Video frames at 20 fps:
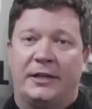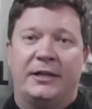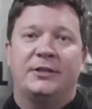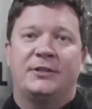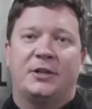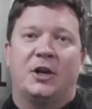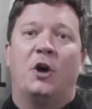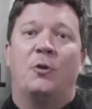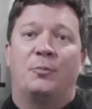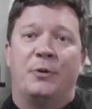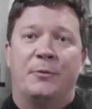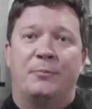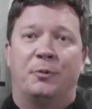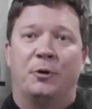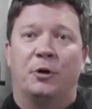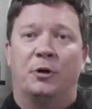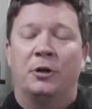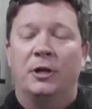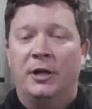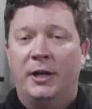can tell
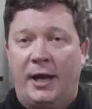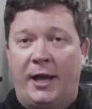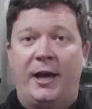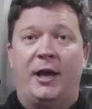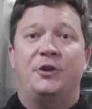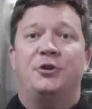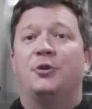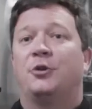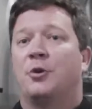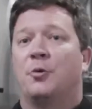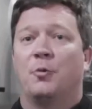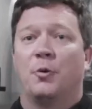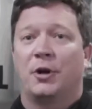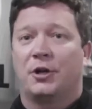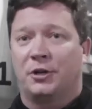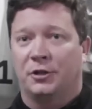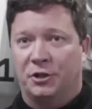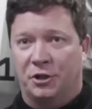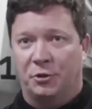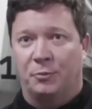people, hey, you can
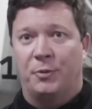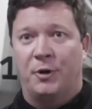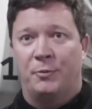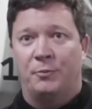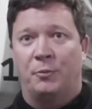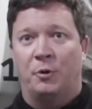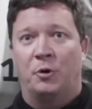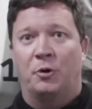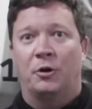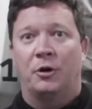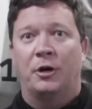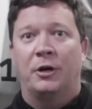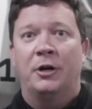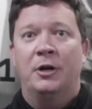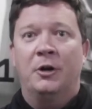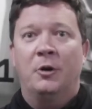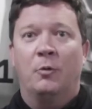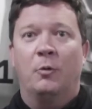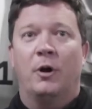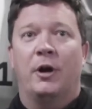work a little bit more,
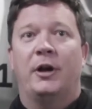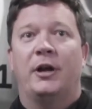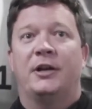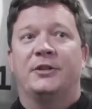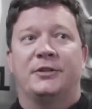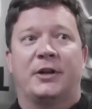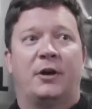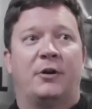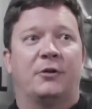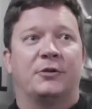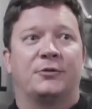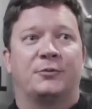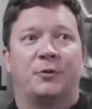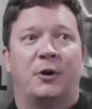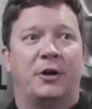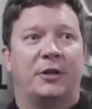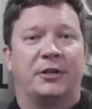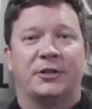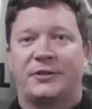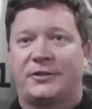whereas I was
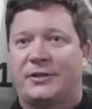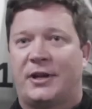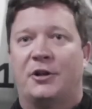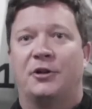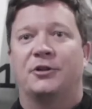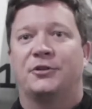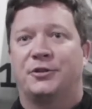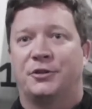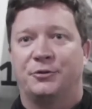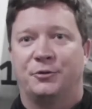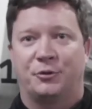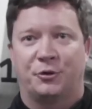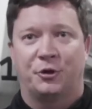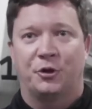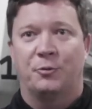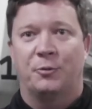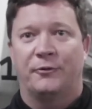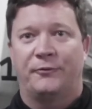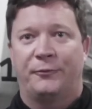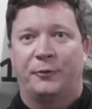running a skeleton
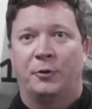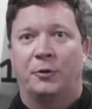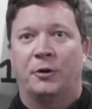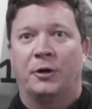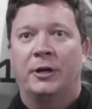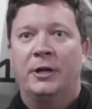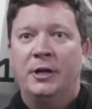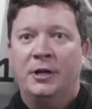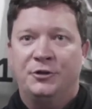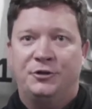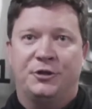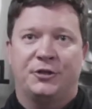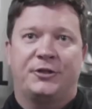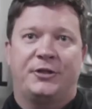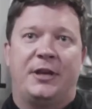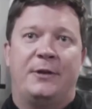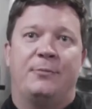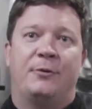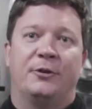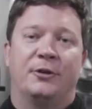crew before, just
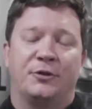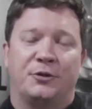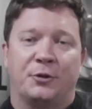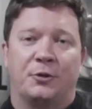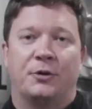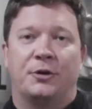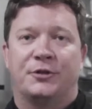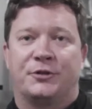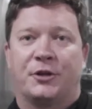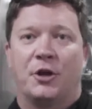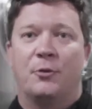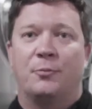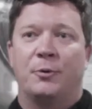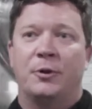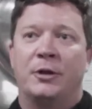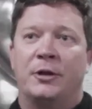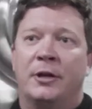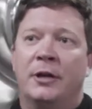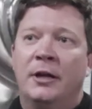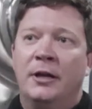keeping the doors
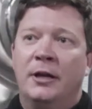open.